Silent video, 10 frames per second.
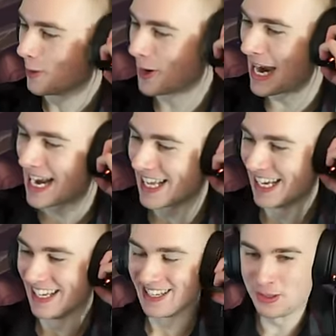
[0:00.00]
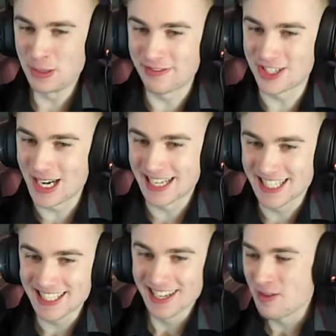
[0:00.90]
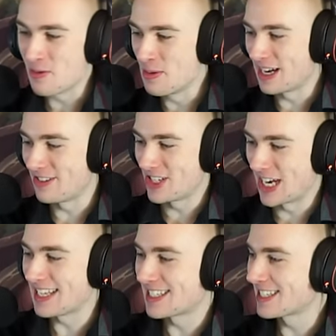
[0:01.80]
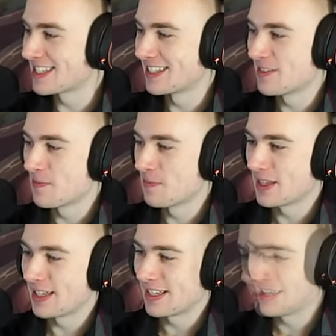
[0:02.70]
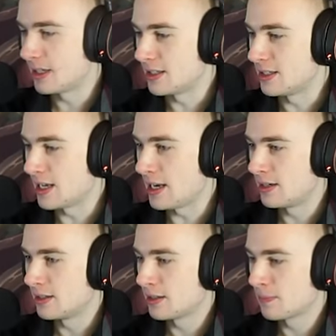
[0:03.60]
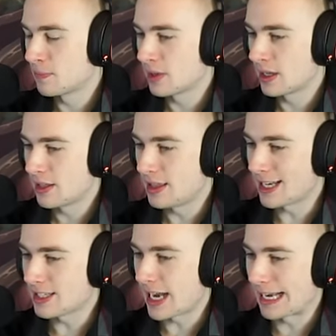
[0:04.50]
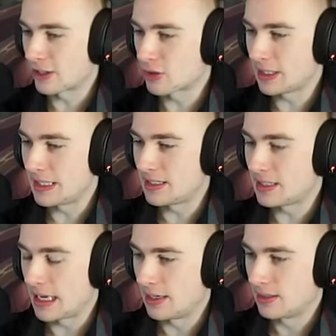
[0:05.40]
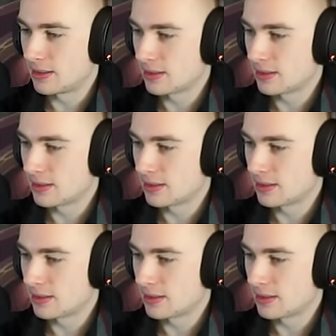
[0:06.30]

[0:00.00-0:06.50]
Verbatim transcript: Wait! Do we have a chance? We might have a chance. That's insane. That's actually insane.